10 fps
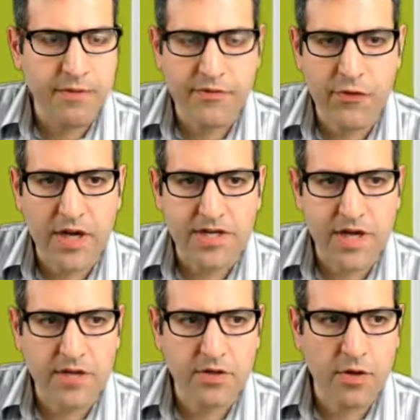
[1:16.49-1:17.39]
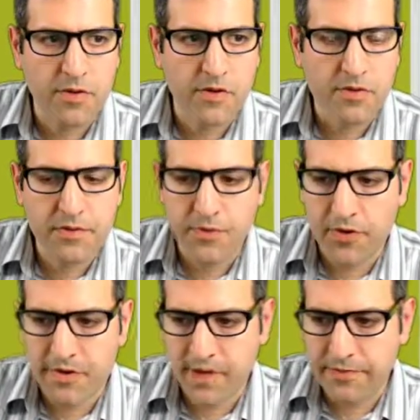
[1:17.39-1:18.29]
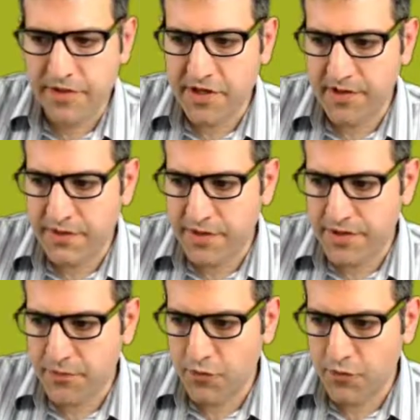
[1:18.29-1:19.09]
Before I start going through the points, let me just first